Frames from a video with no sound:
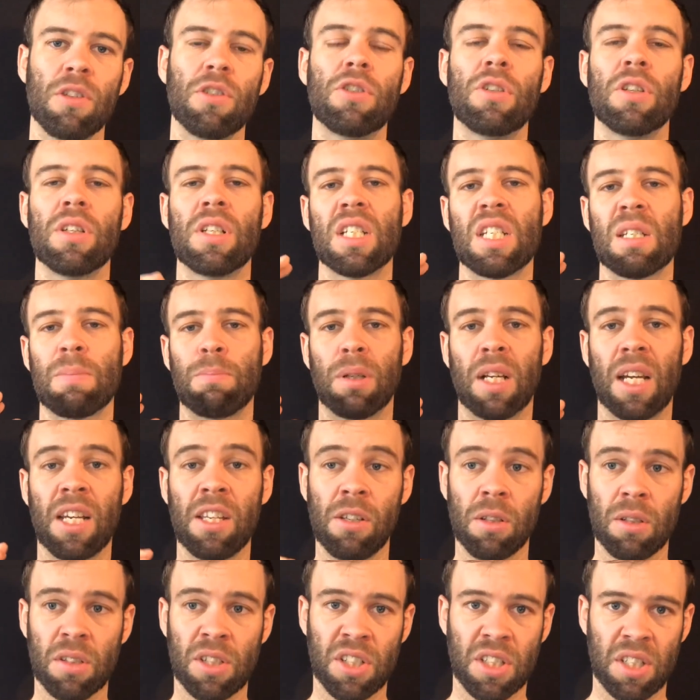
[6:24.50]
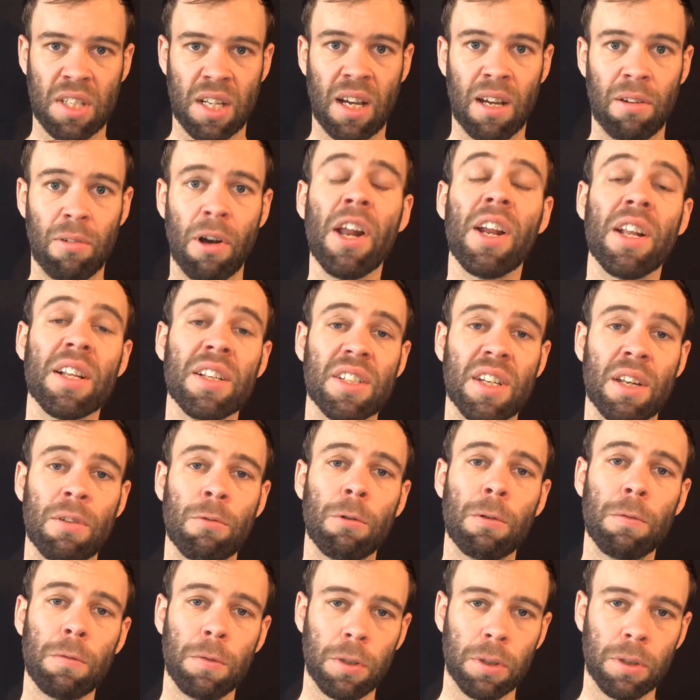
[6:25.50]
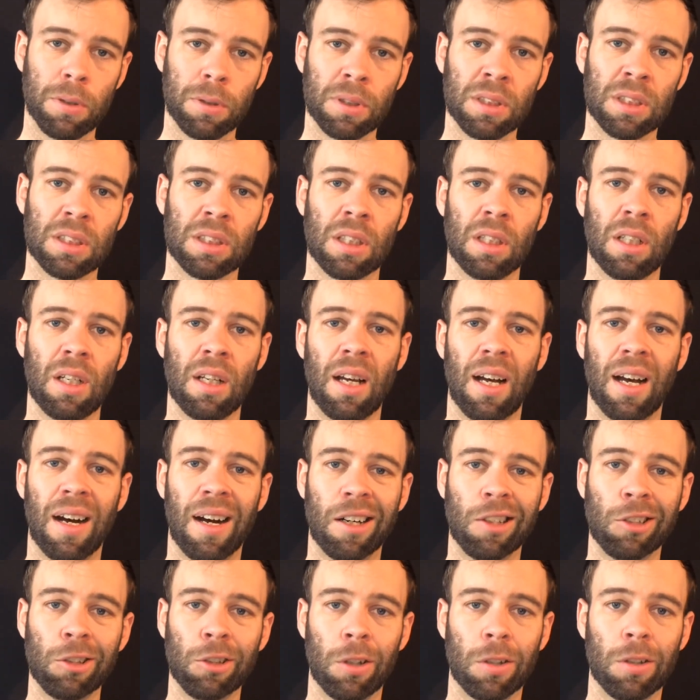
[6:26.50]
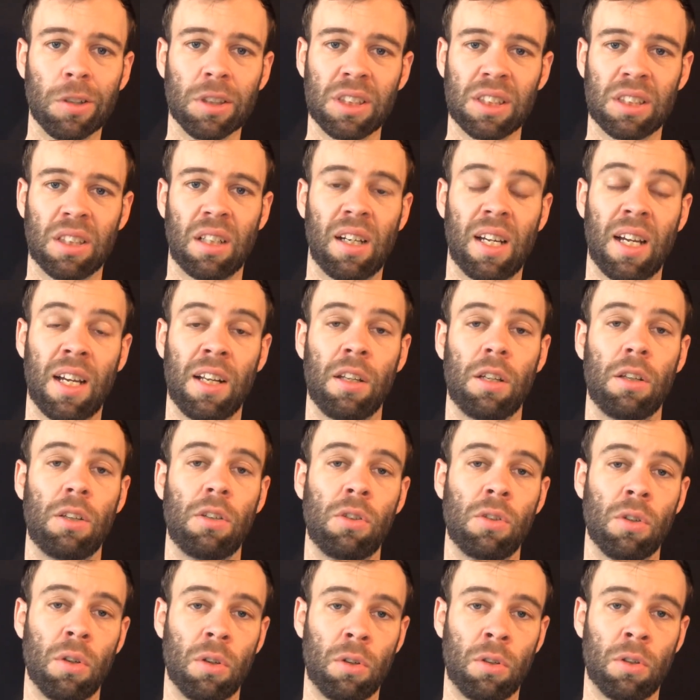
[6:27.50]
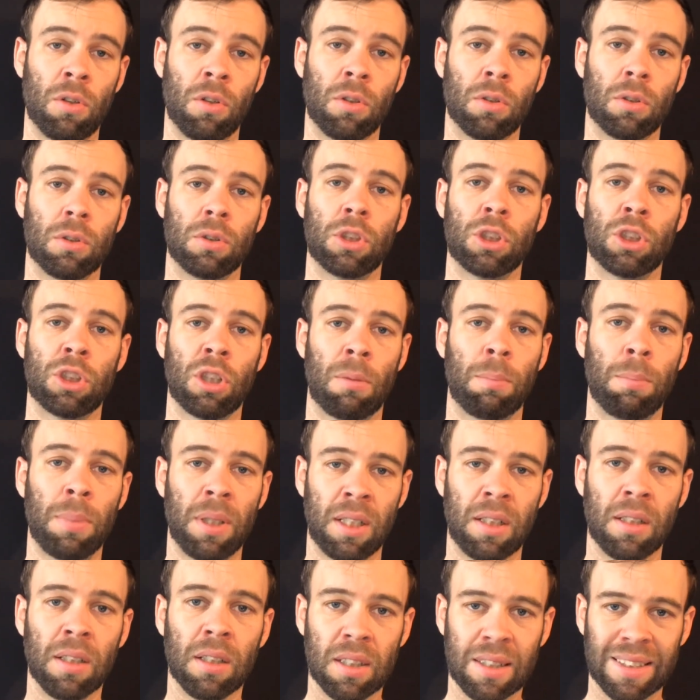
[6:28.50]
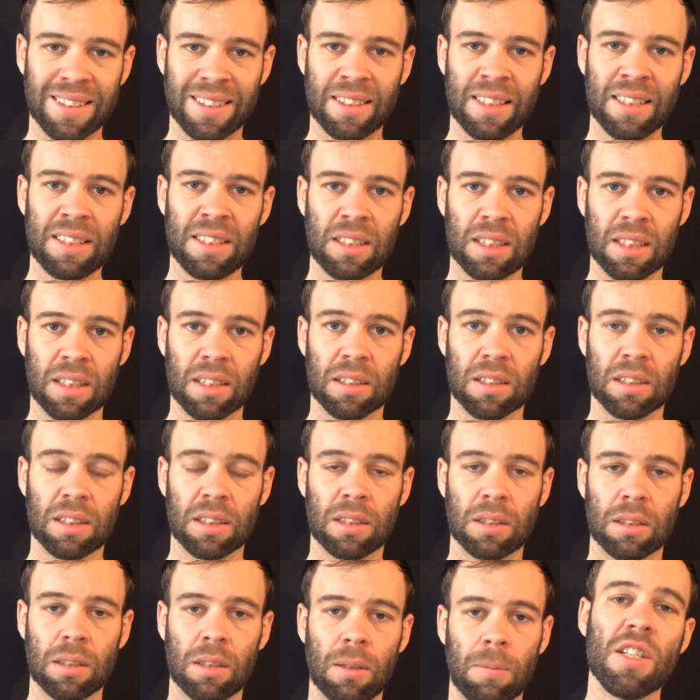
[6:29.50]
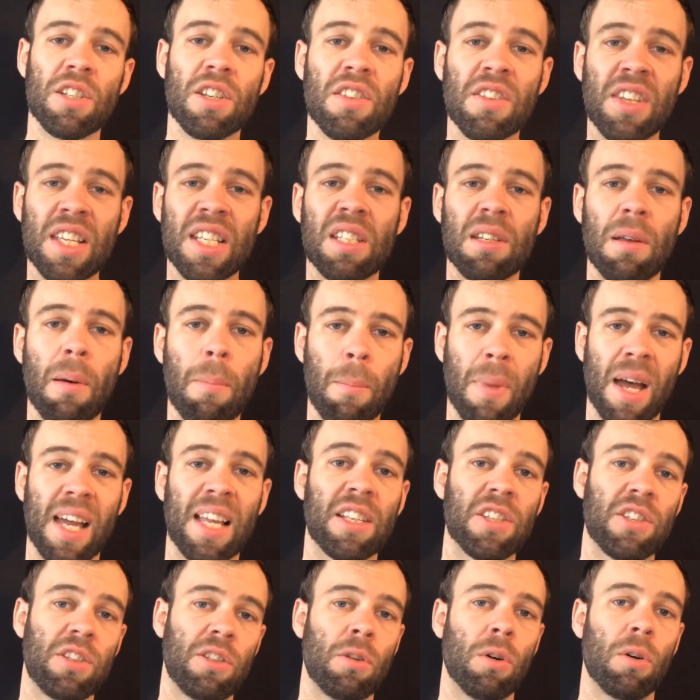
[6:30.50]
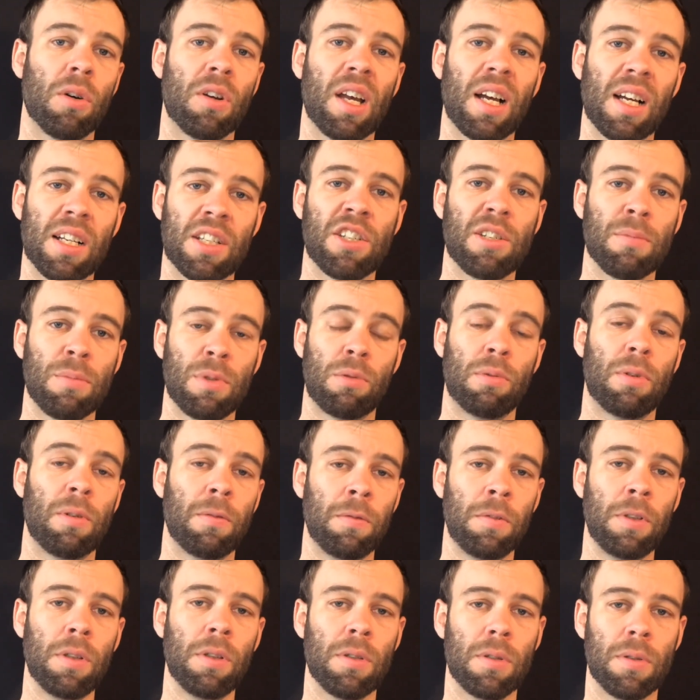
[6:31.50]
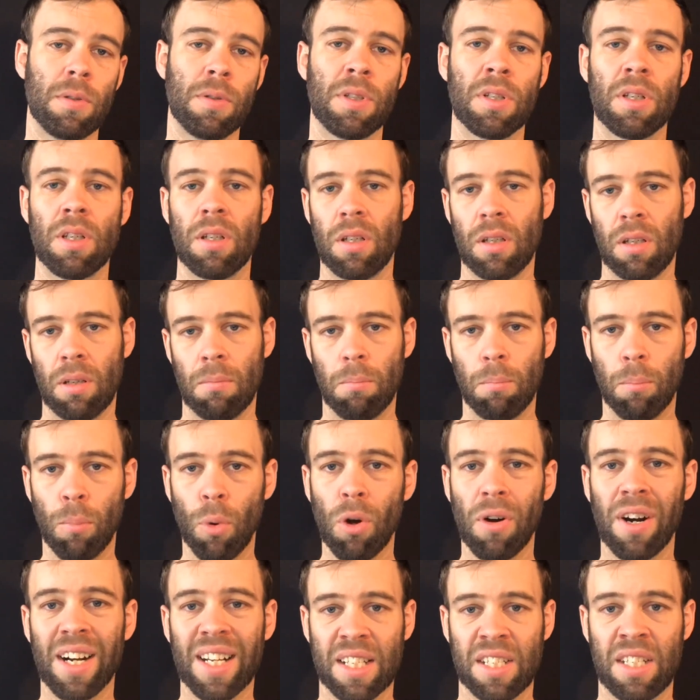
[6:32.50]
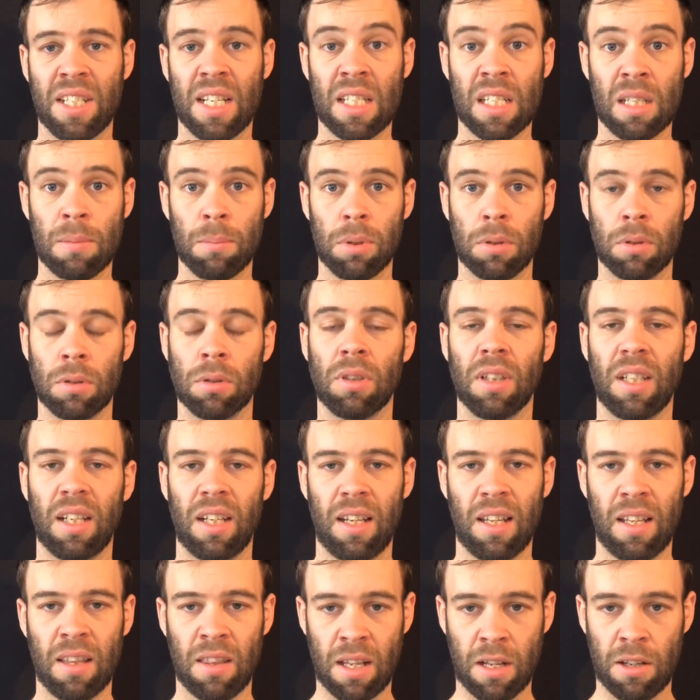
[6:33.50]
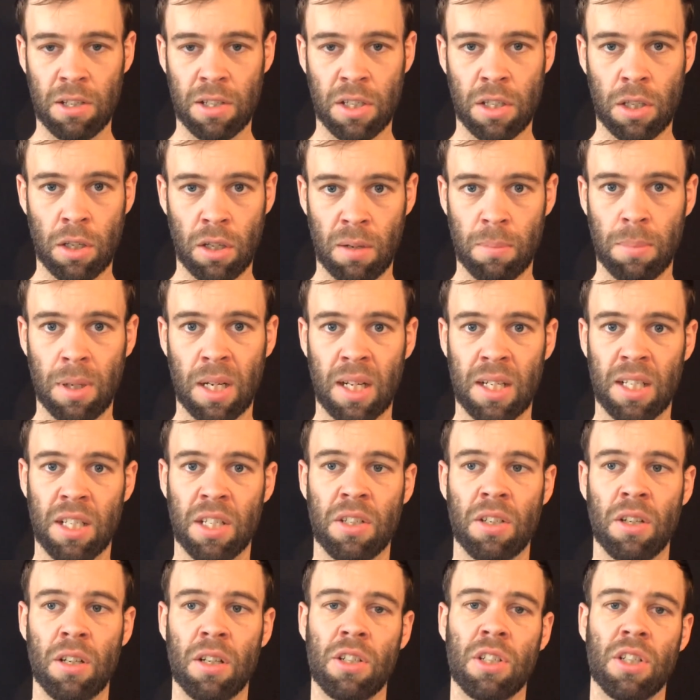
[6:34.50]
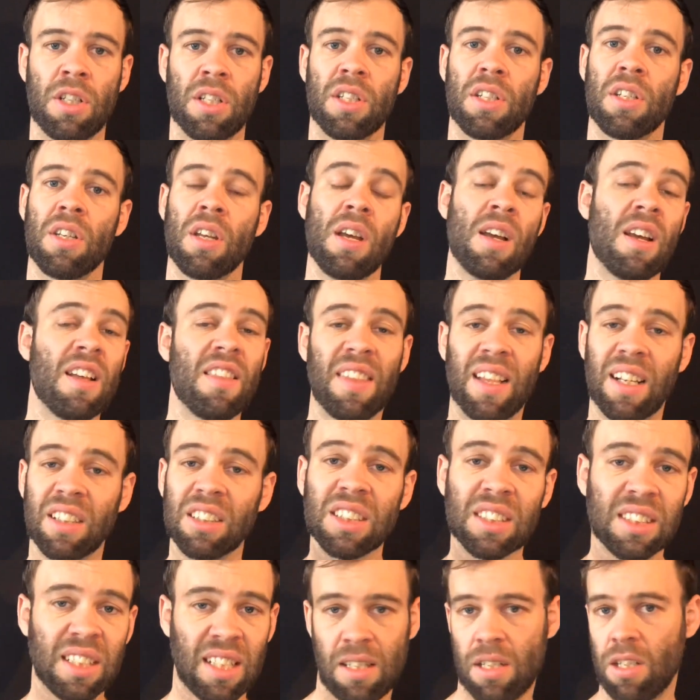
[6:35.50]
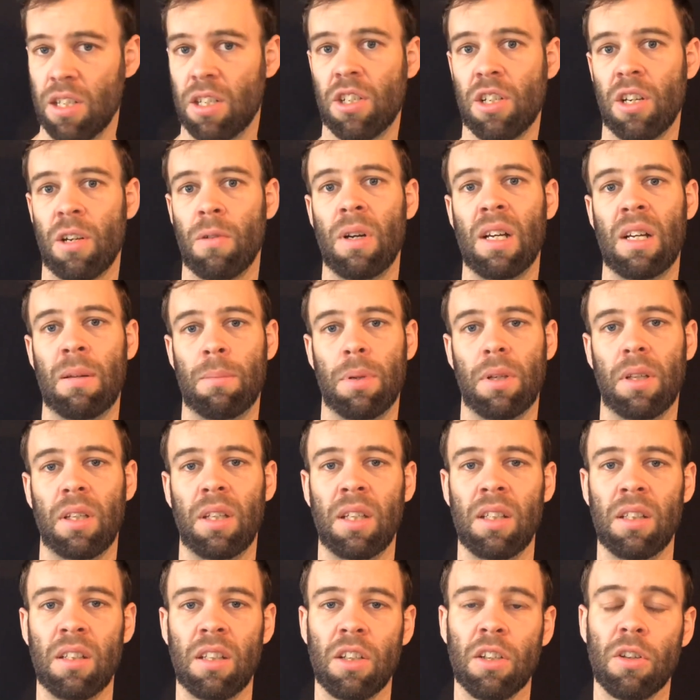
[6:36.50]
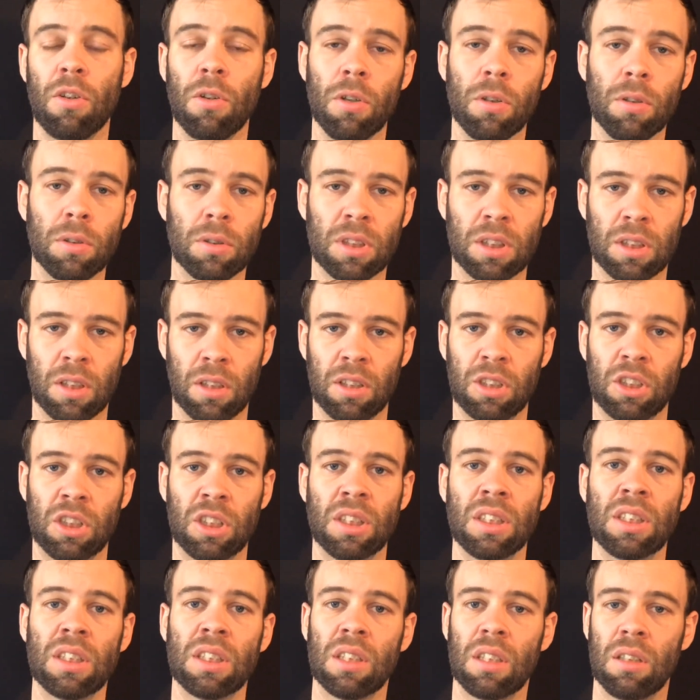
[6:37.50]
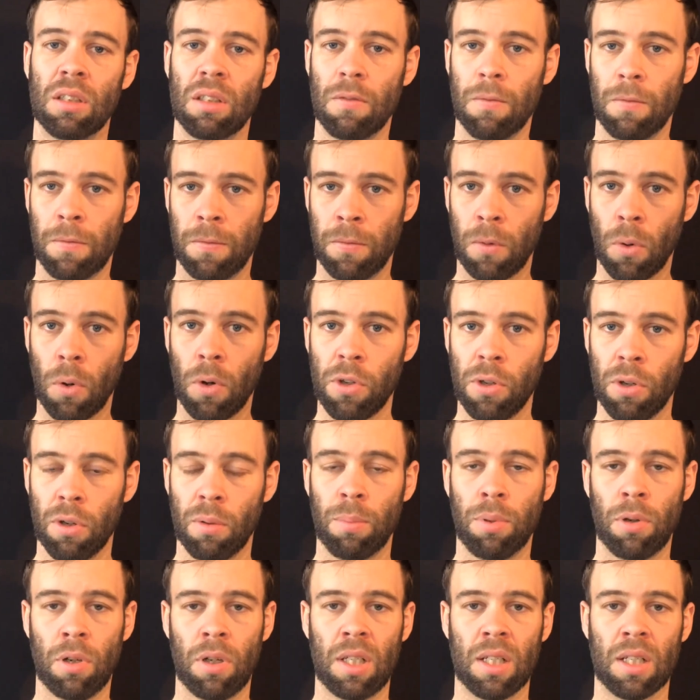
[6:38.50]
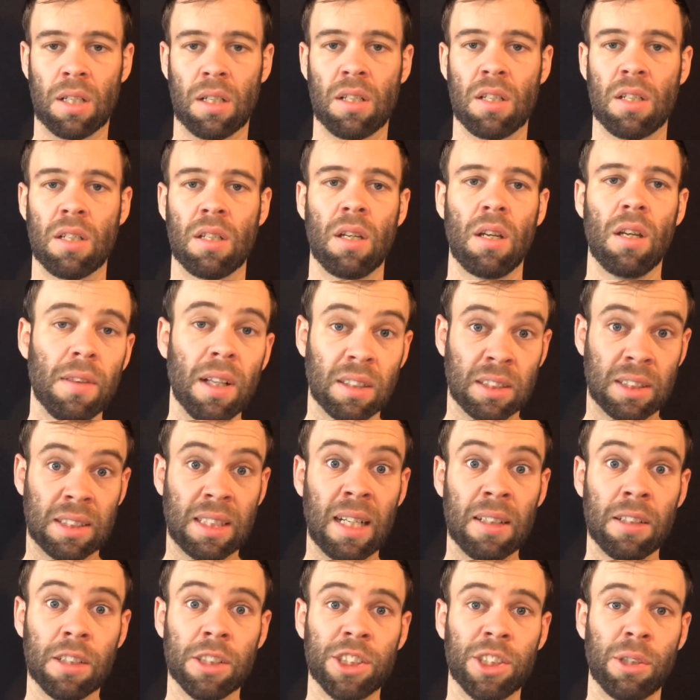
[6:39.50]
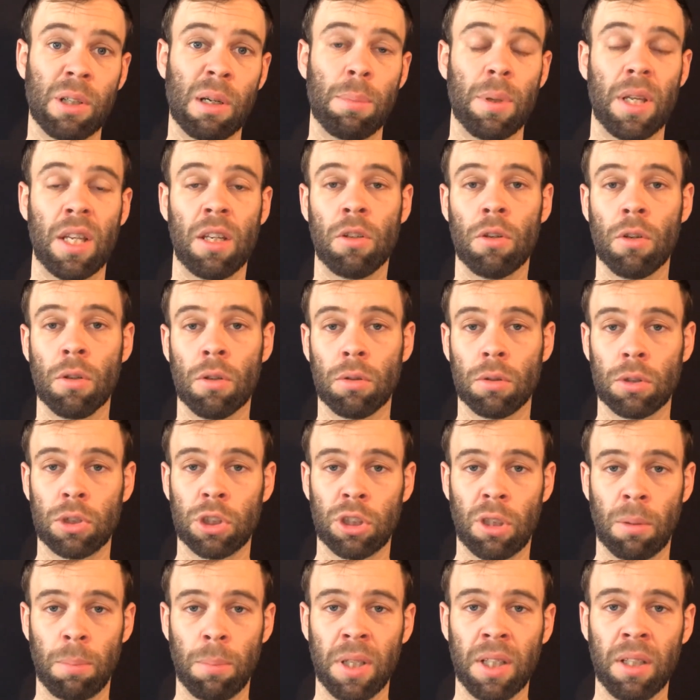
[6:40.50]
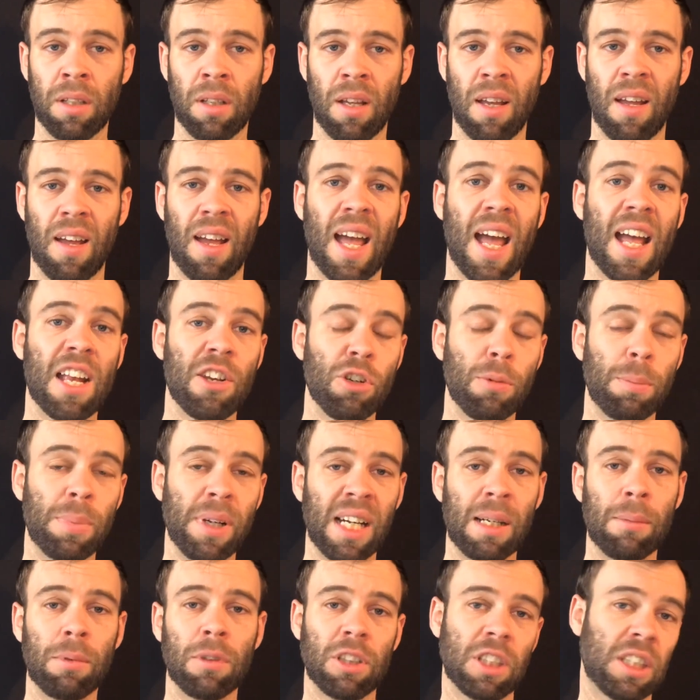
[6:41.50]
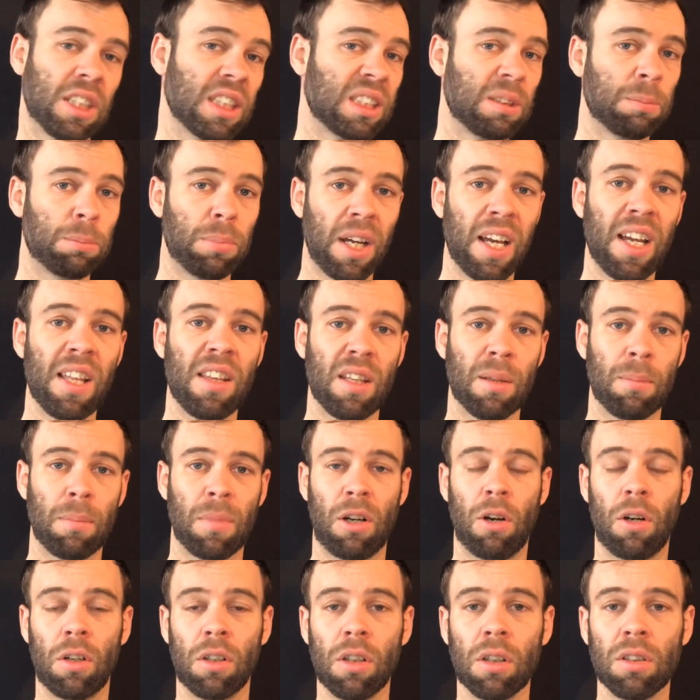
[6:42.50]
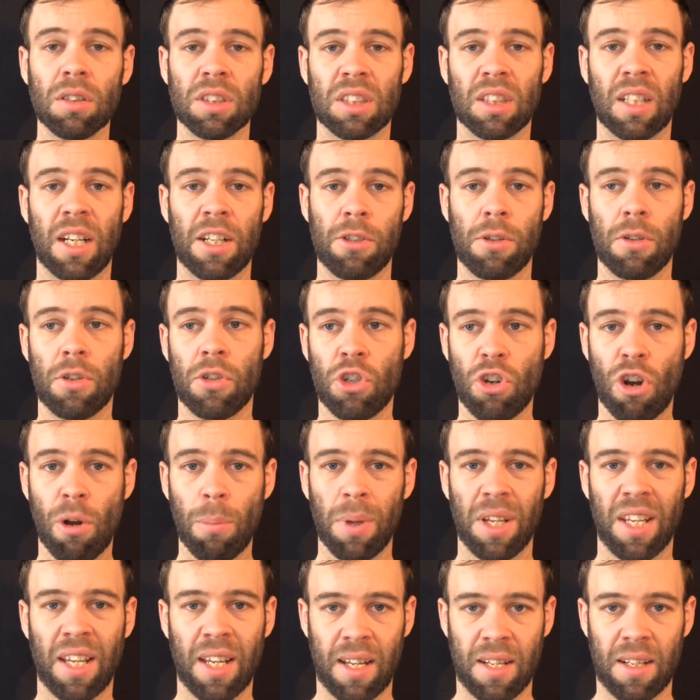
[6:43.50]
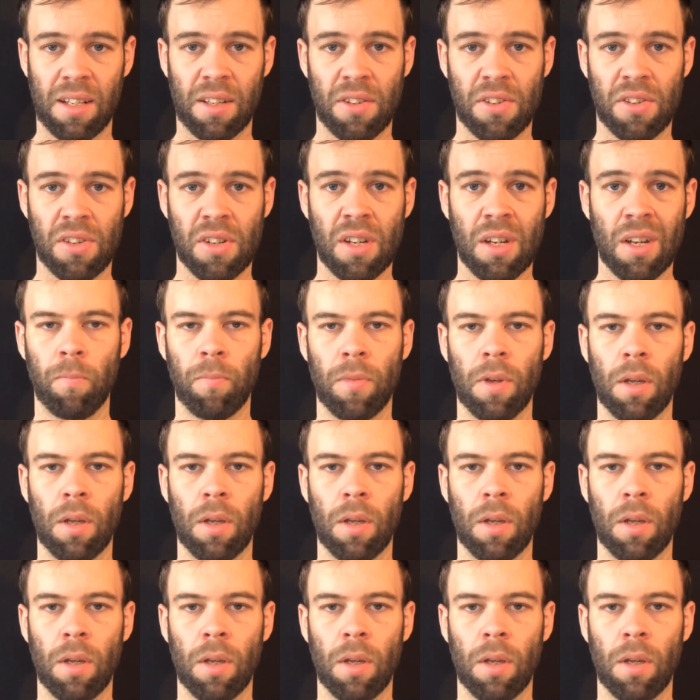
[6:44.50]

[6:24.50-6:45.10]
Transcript: to display your star ratings and reviews alongside your Google Shopping listings. So this makes your customer reviews more accessible in those third-party searches. They'll start to show up in the Google searches for your products. They'll start to show up in Google Shopping, and you'll be able to display them alongside your shopping ads.